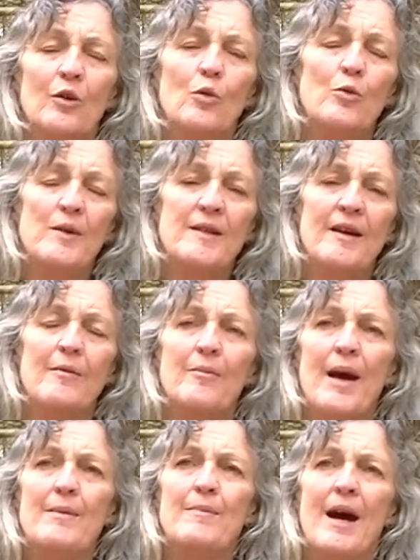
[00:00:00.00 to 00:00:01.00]
will be done
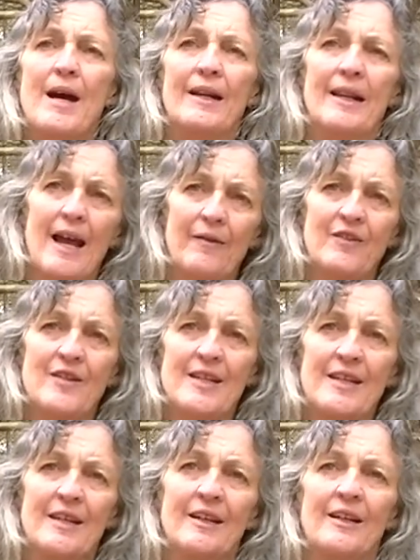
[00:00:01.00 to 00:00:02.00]
by Mark Lafferty